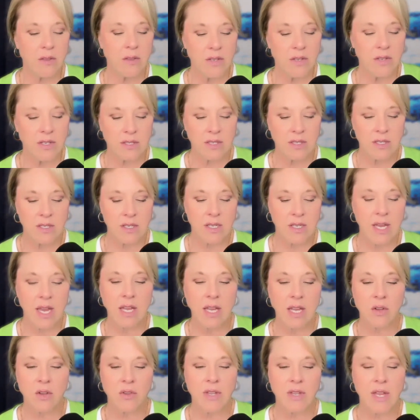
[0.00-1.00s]
this
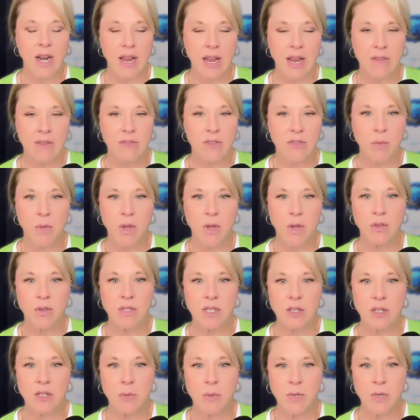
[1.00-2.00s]
keynote that I give the
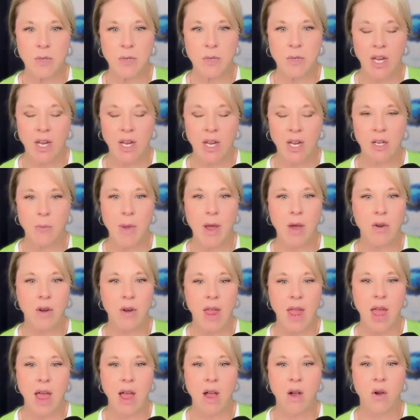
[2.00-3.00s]
Muse in the Machine
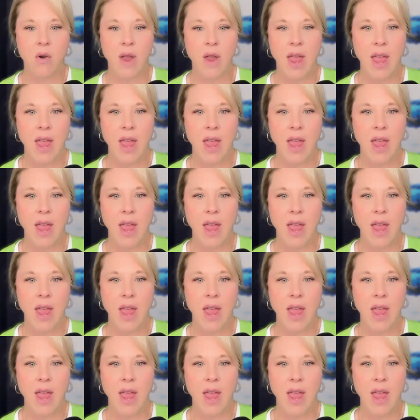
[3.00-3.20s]
about how